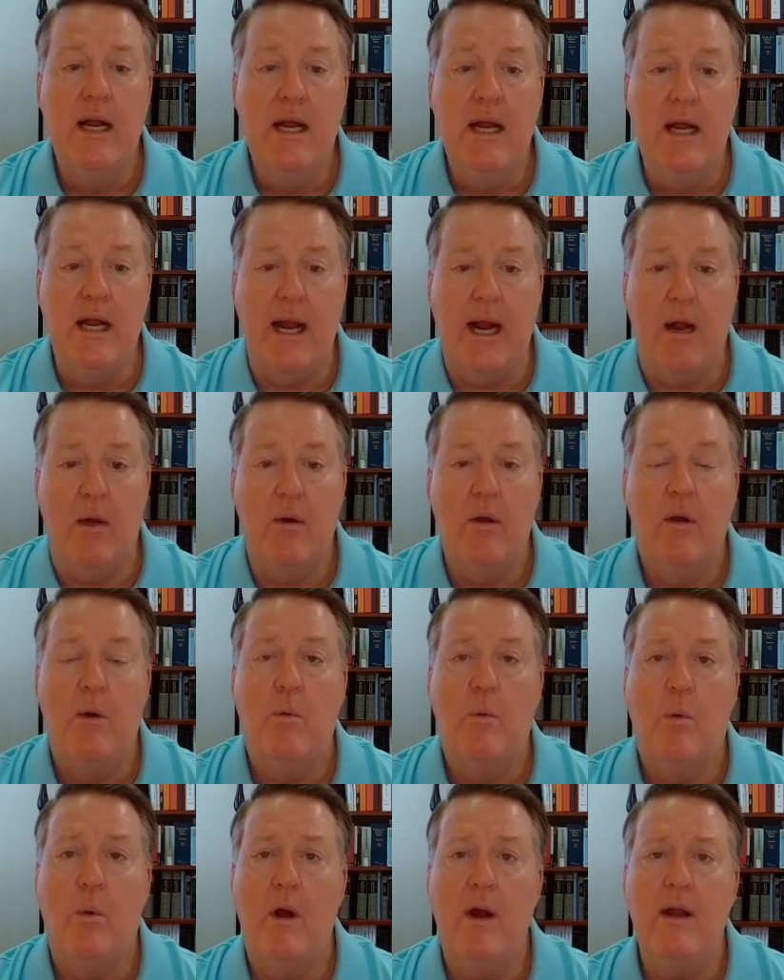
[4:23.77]
Now,
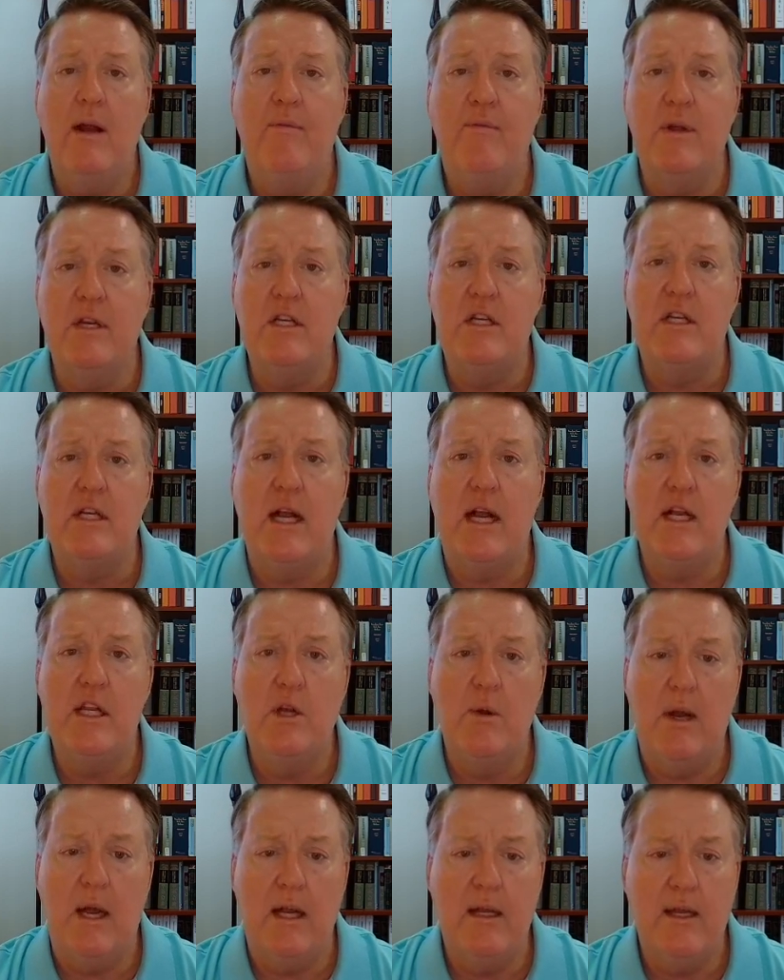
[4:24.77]
what if instead
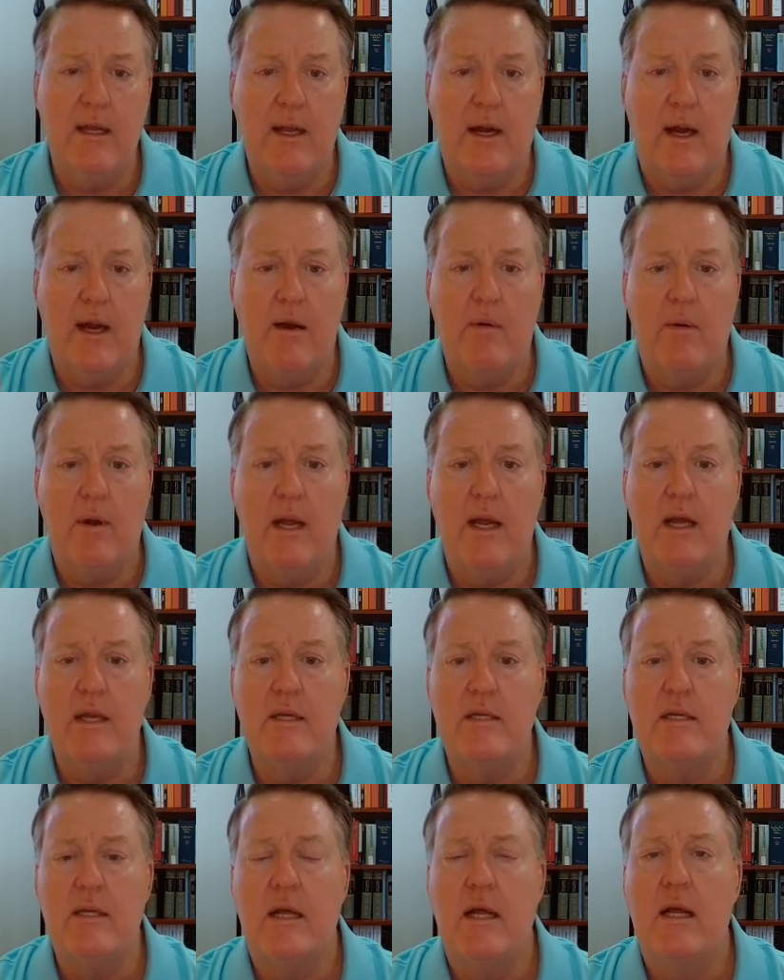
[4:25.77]
you had the
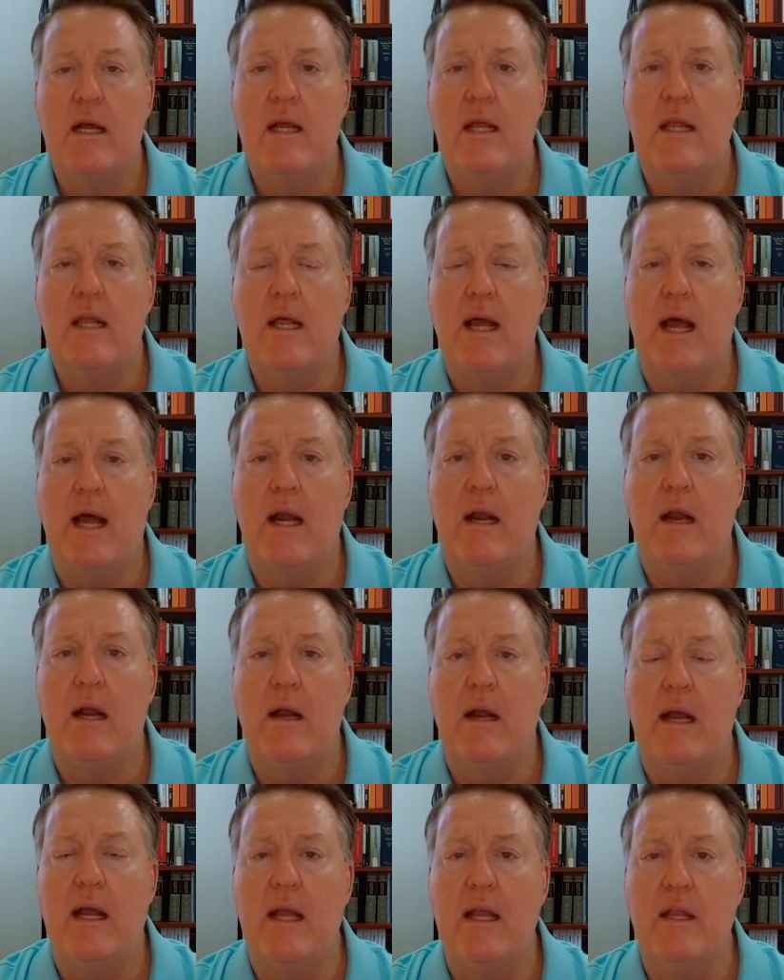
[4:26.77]
IRAs that
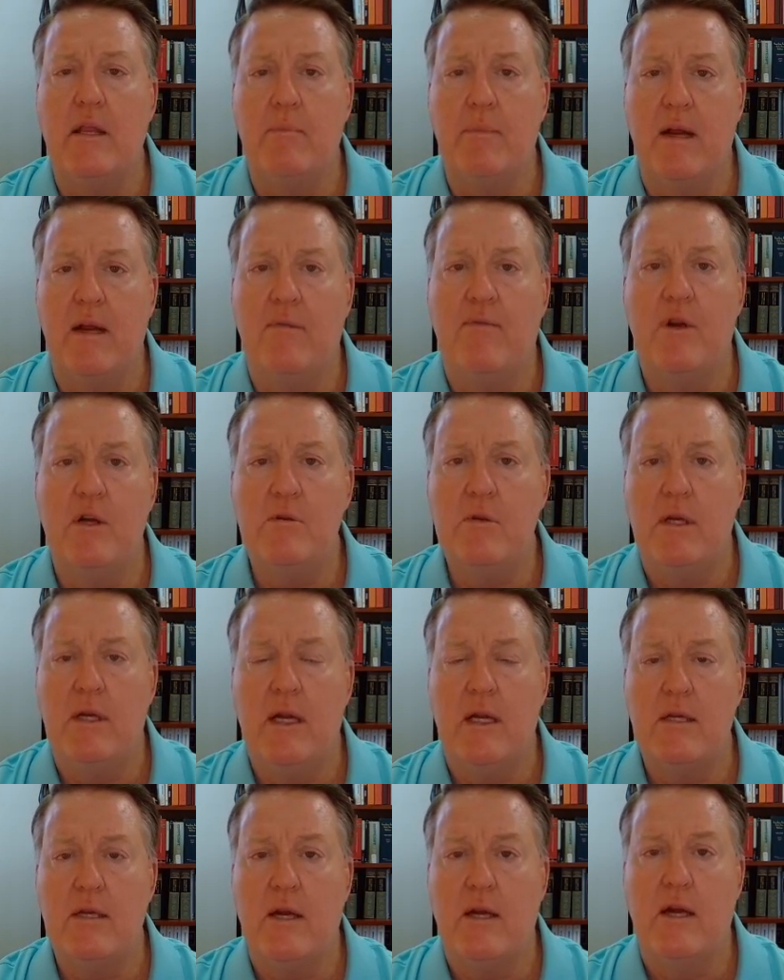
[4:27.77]
in the beneficiary
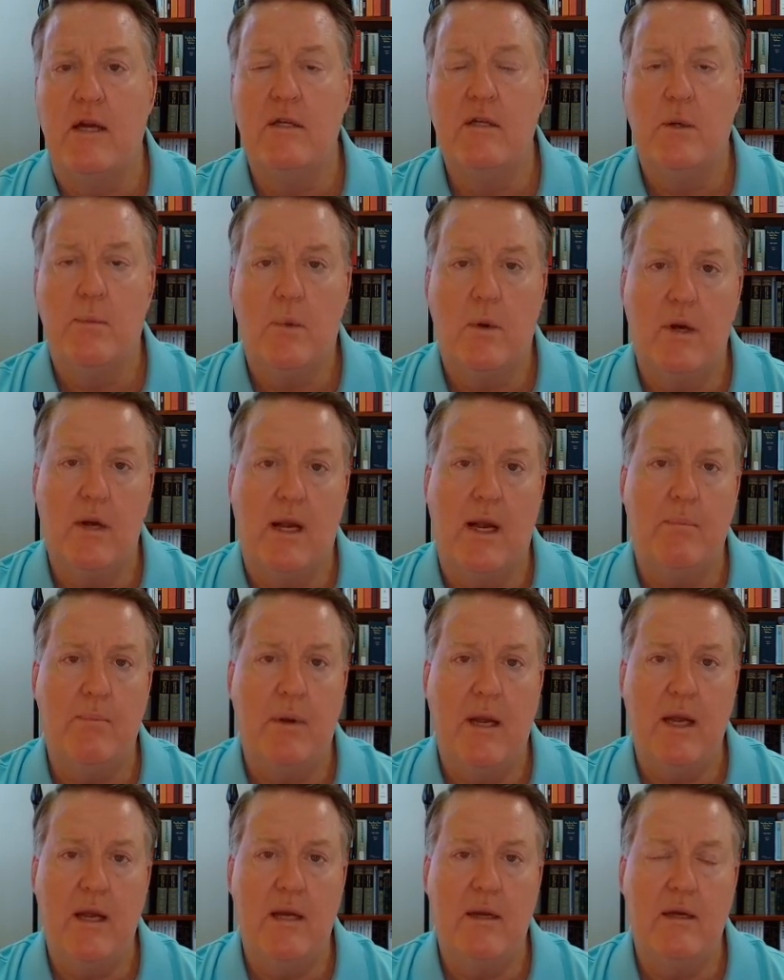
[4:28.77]
designation were not
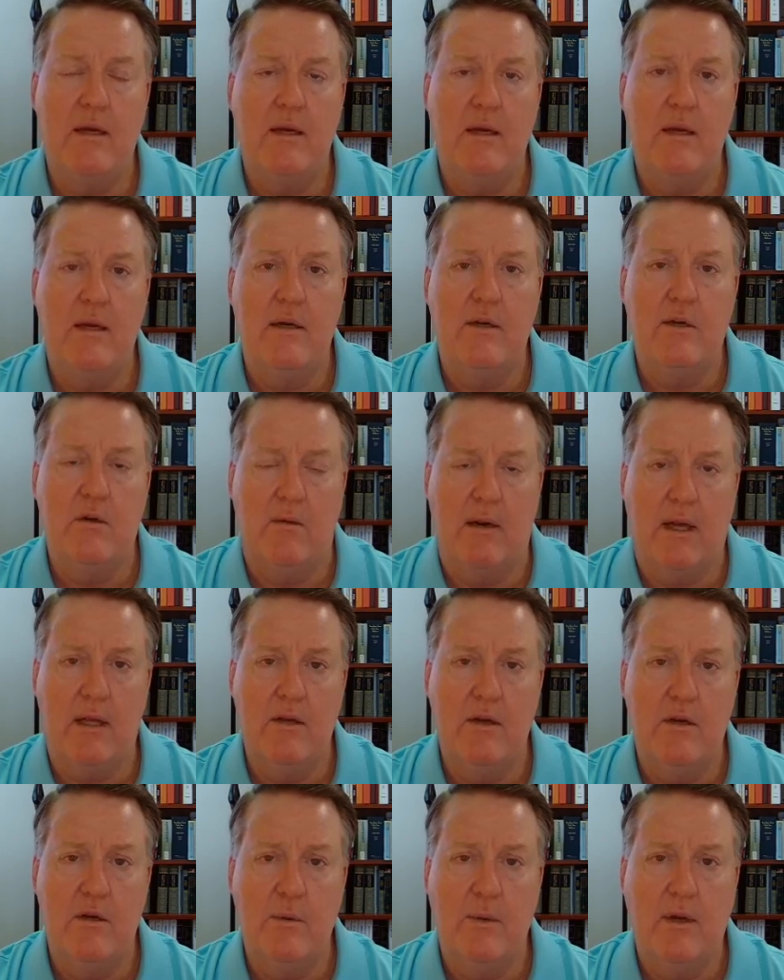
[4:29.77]
paid
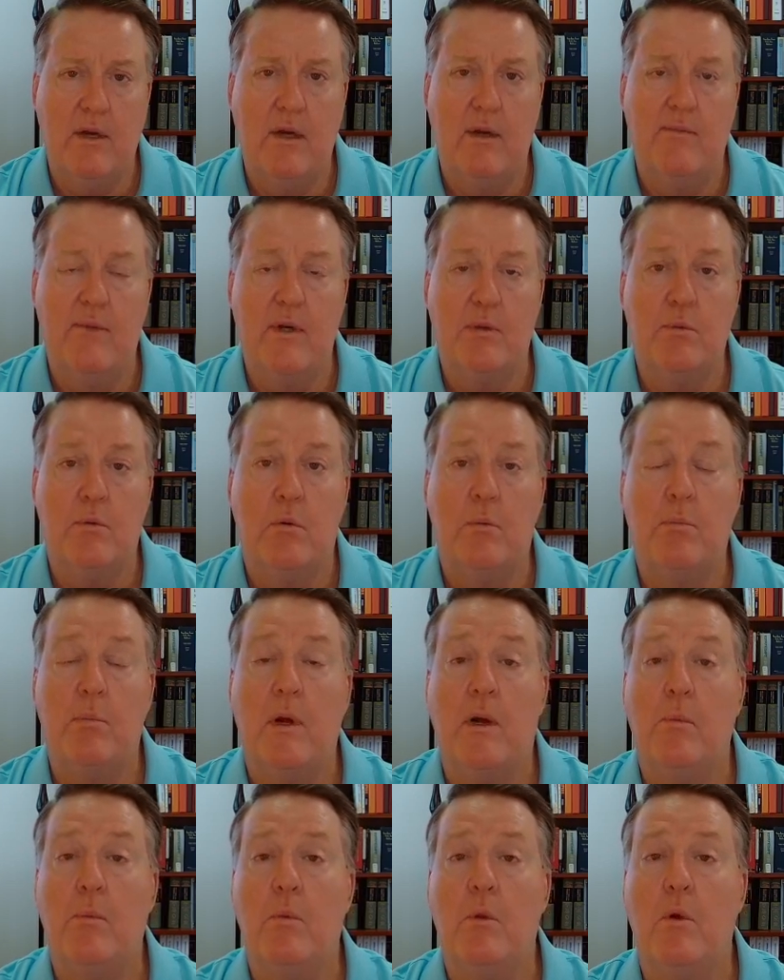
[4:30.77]
directly to an individual,
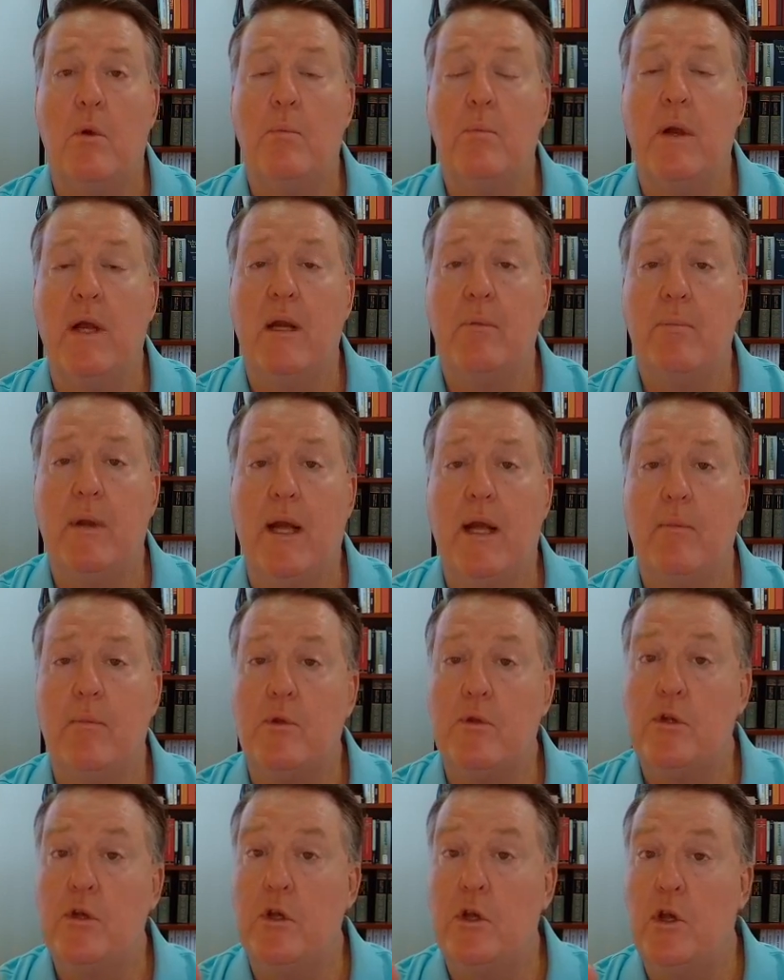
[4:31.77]
but were made
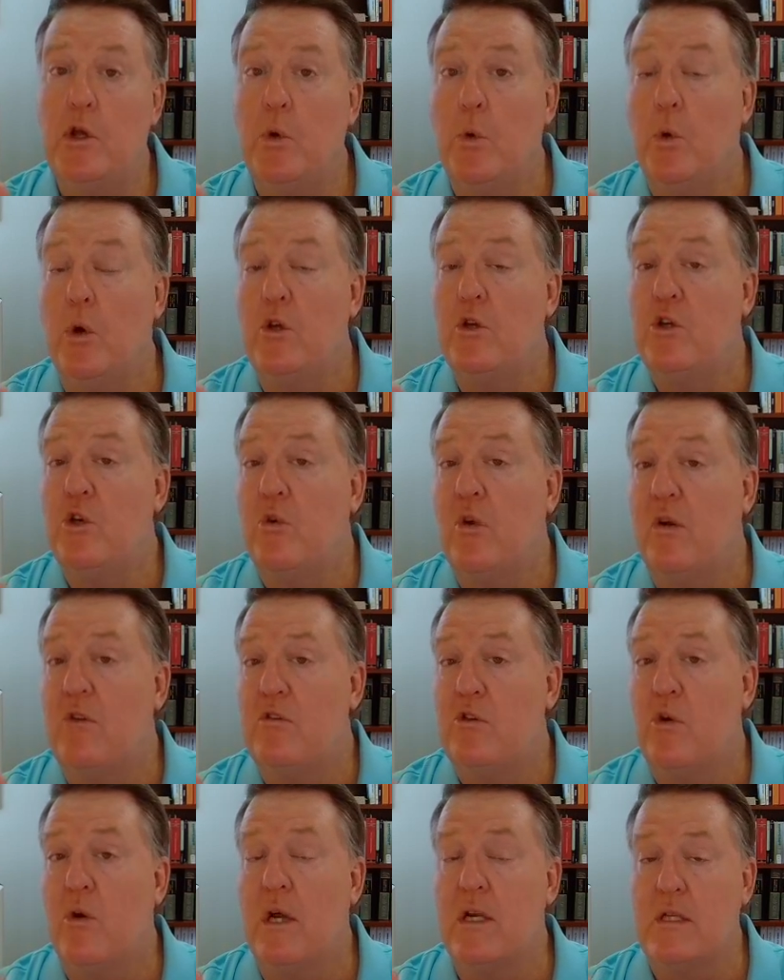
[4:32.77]
payable to your tr
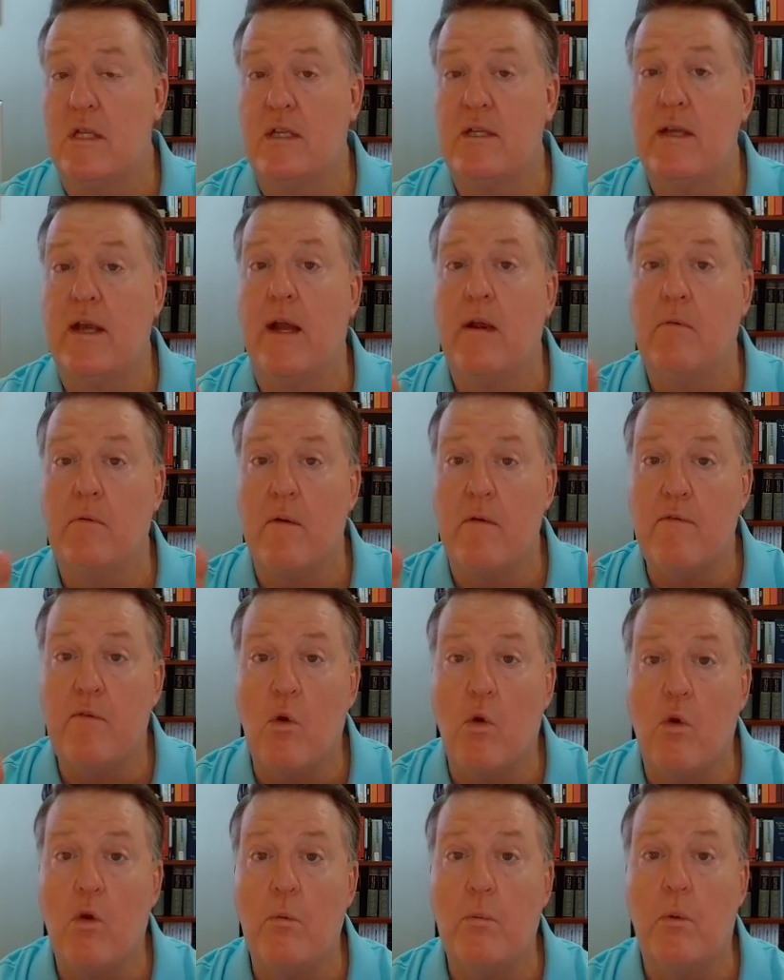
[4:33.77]
trust, let's say a
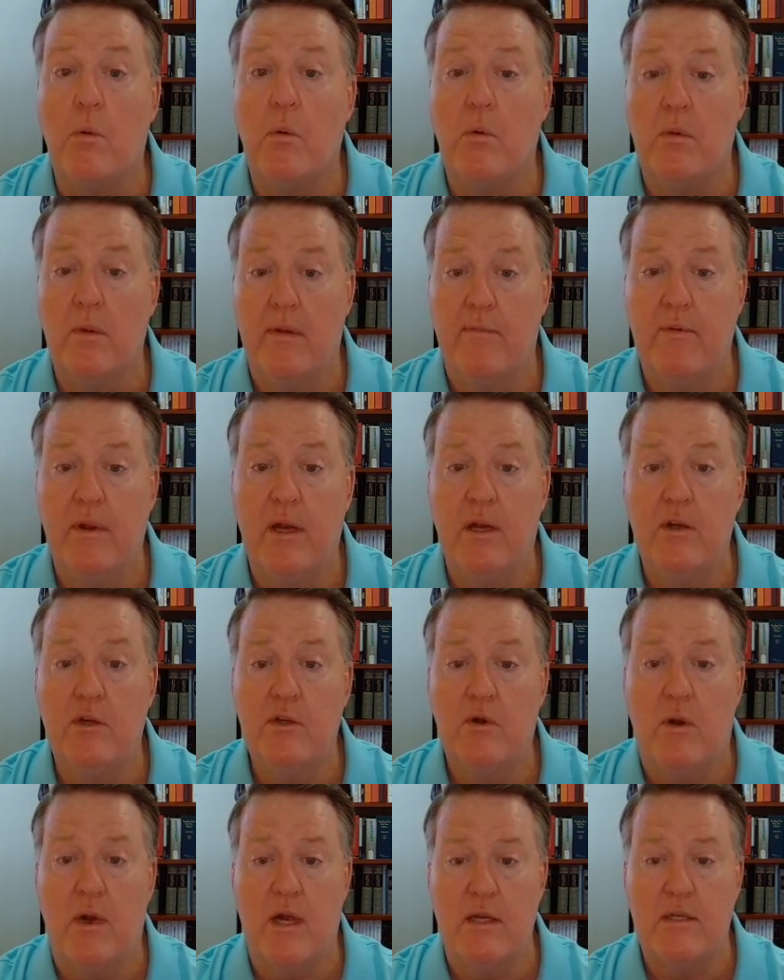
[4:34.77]
revocable living
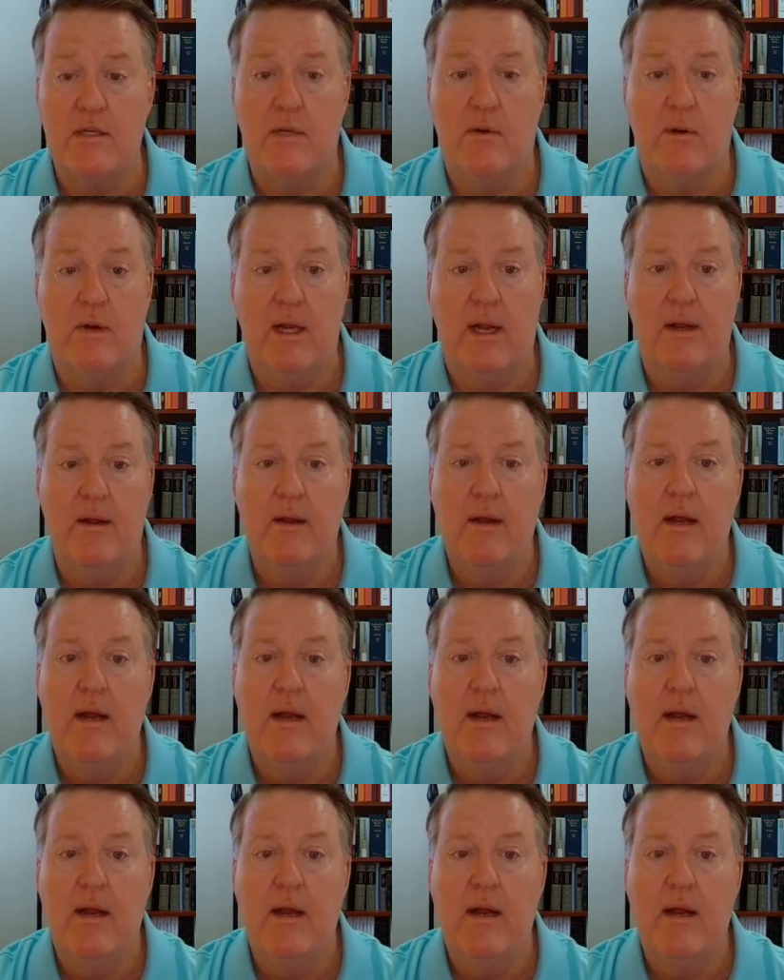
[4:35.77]
trust, okay?